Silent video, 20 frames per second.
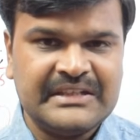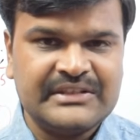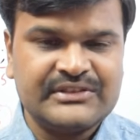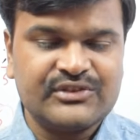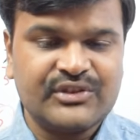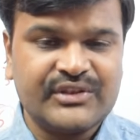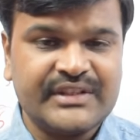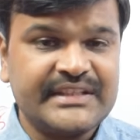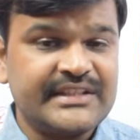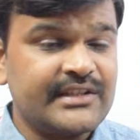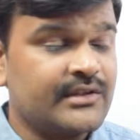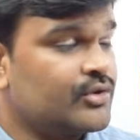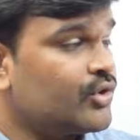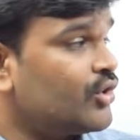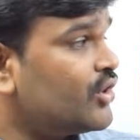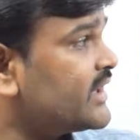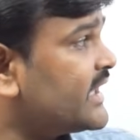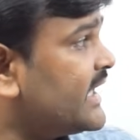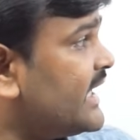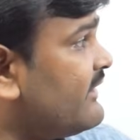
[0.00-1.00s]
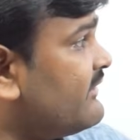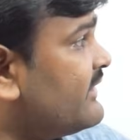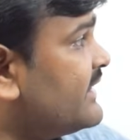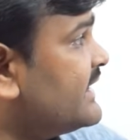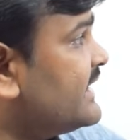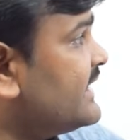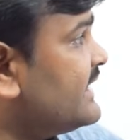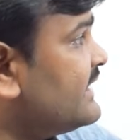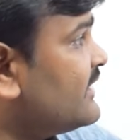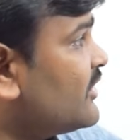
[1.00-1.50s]
So, it don't have
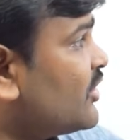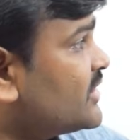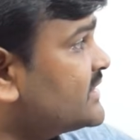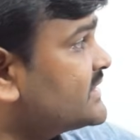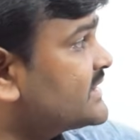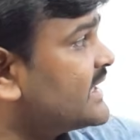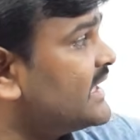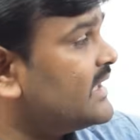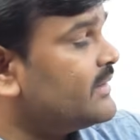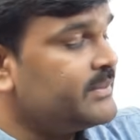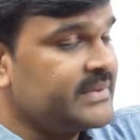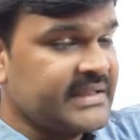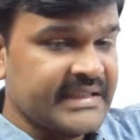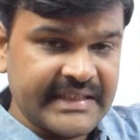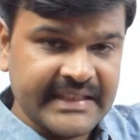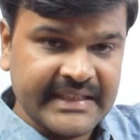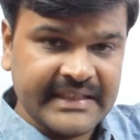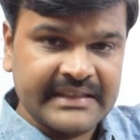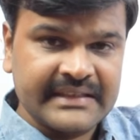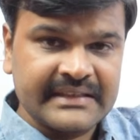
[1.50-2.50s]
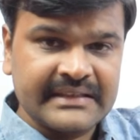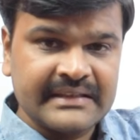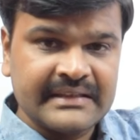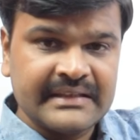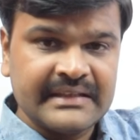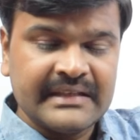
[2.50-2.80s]
any logical meaning